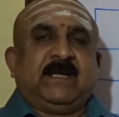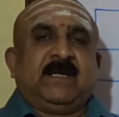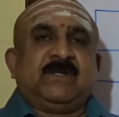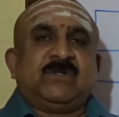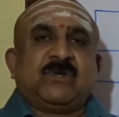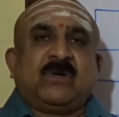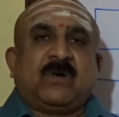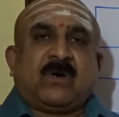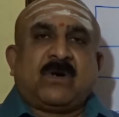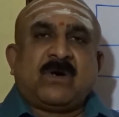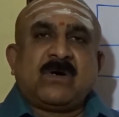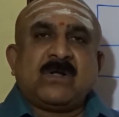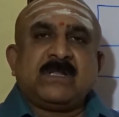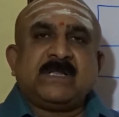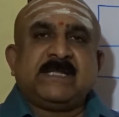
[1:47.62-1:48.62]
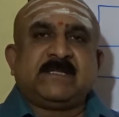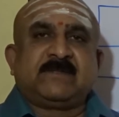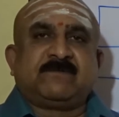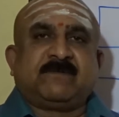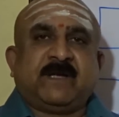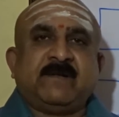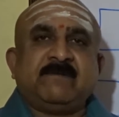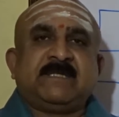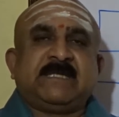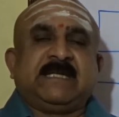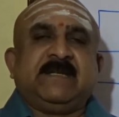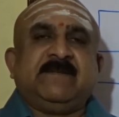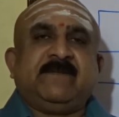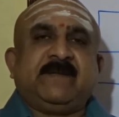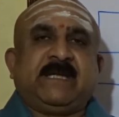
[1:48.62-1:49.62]
So all these five
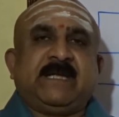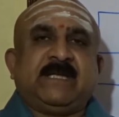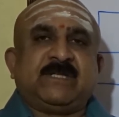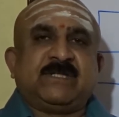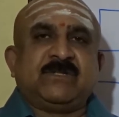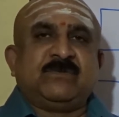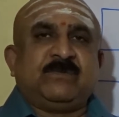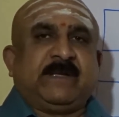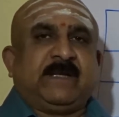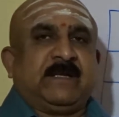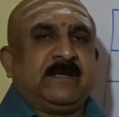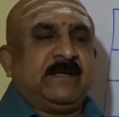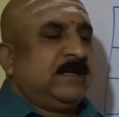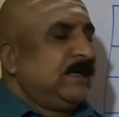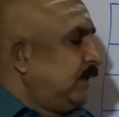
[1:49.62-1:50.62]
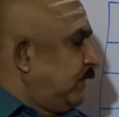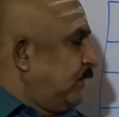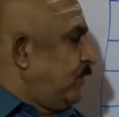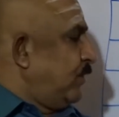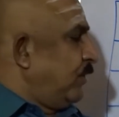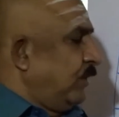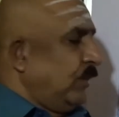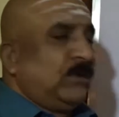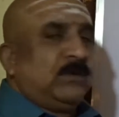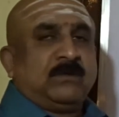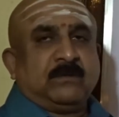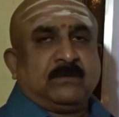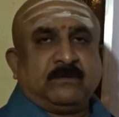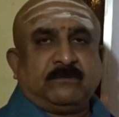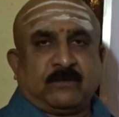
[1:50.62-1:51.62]
significations we can know
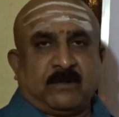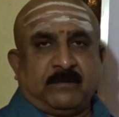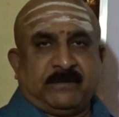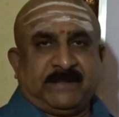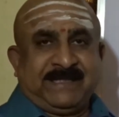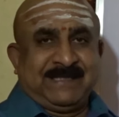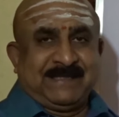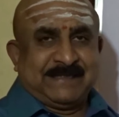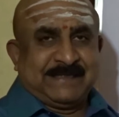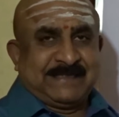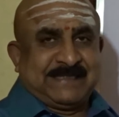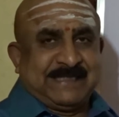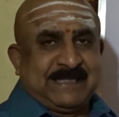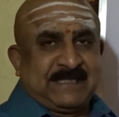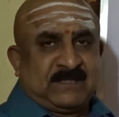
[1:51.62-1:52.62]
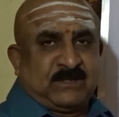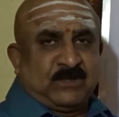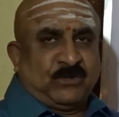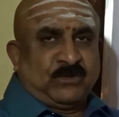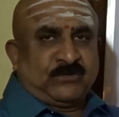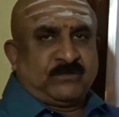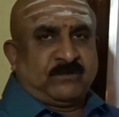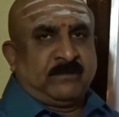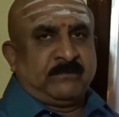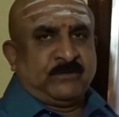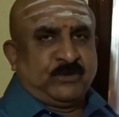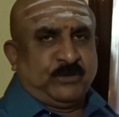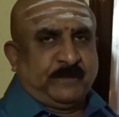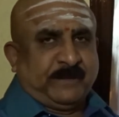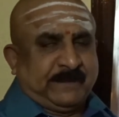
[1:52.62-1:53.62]
from the sixth house from
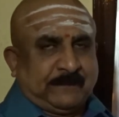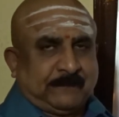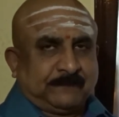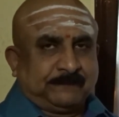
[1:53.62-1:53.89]
Jupiter.